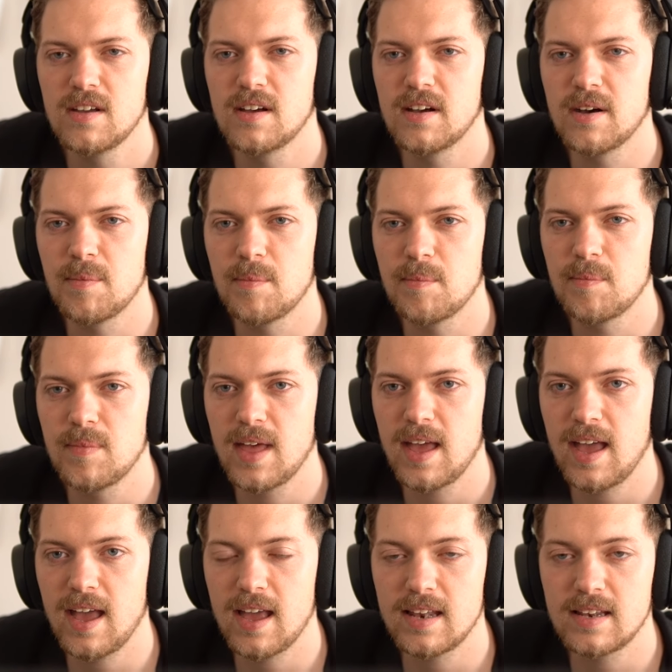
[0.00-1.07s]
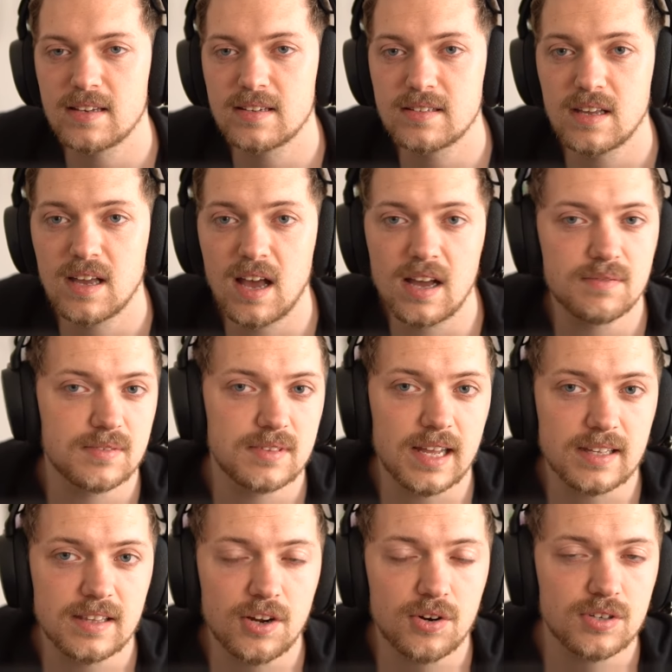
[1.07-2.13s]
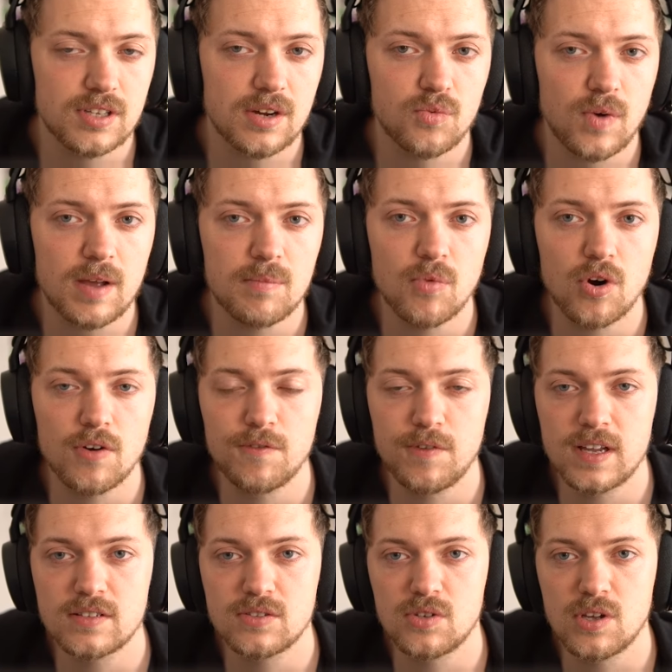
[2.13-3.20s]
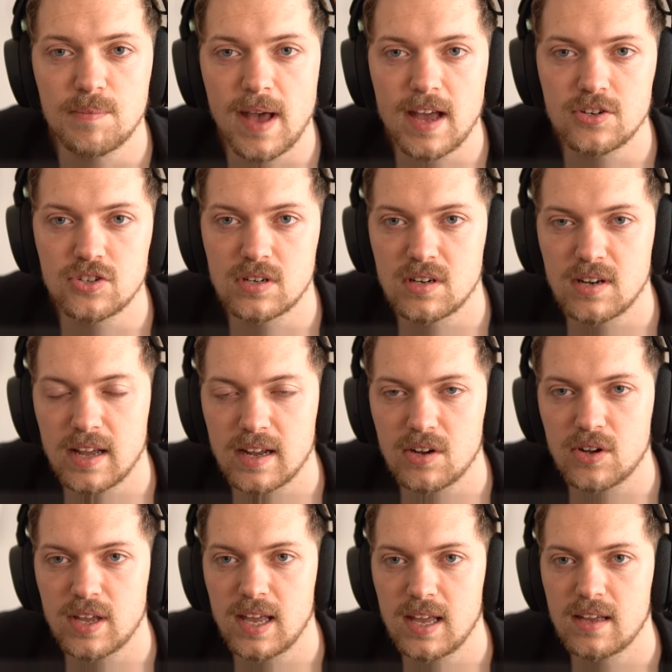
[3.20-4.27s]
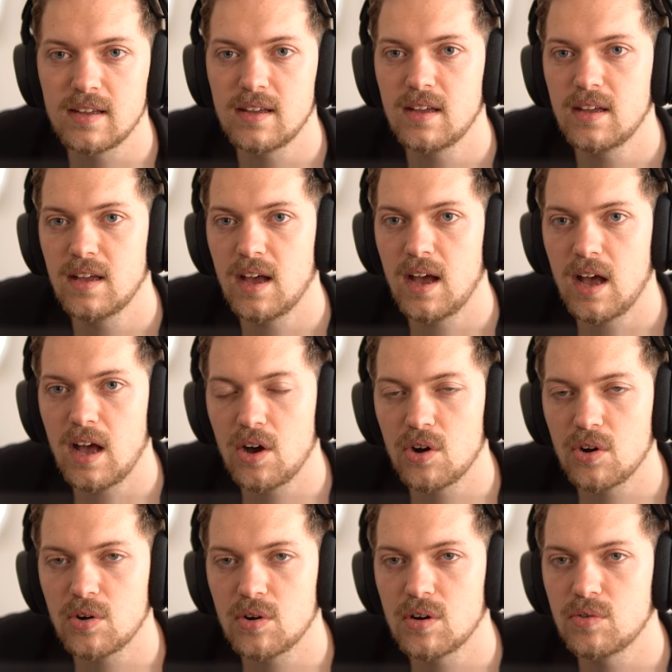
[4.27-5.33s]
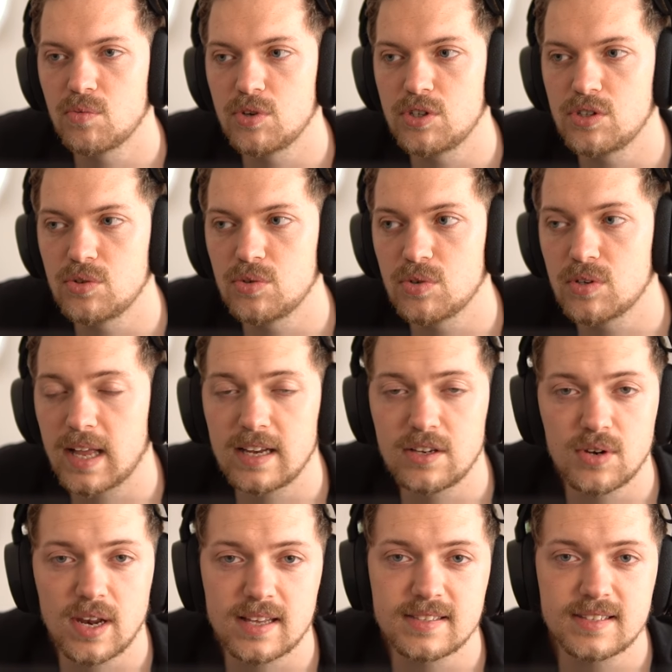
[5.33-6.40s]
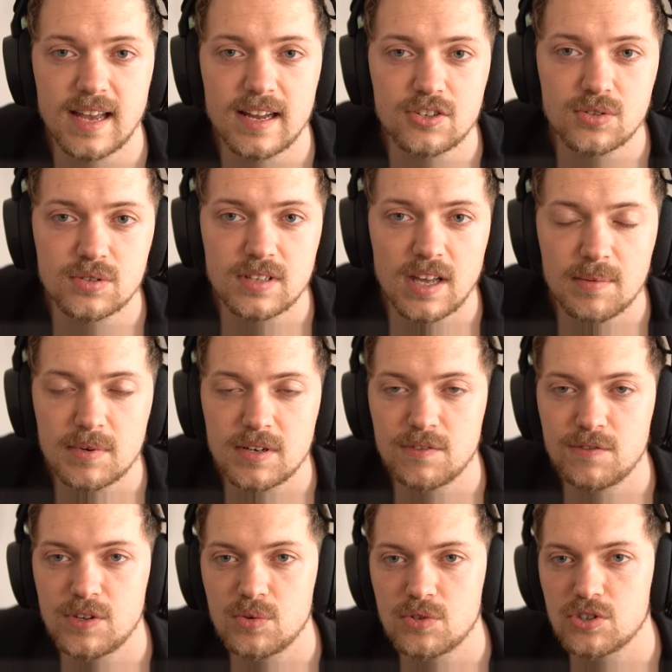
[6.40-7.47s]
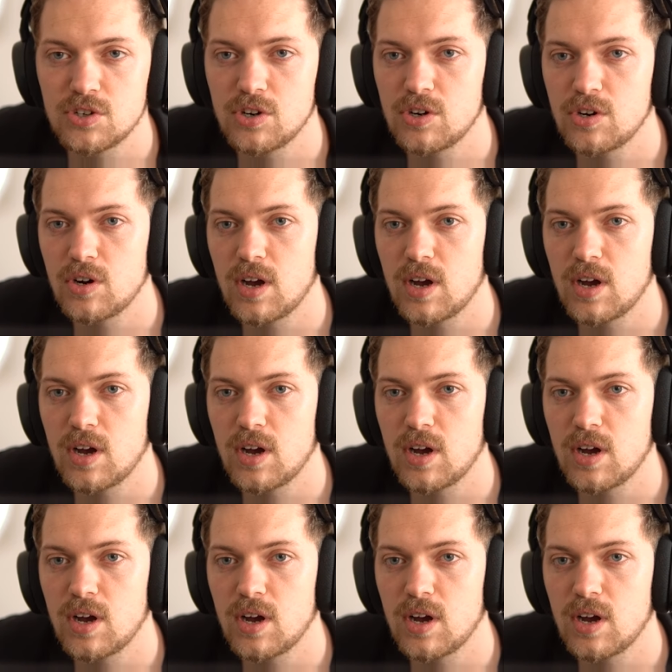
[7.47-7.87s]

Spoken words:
And like there are way more things to imagine. Like, okay, how can you like schedule them in the future?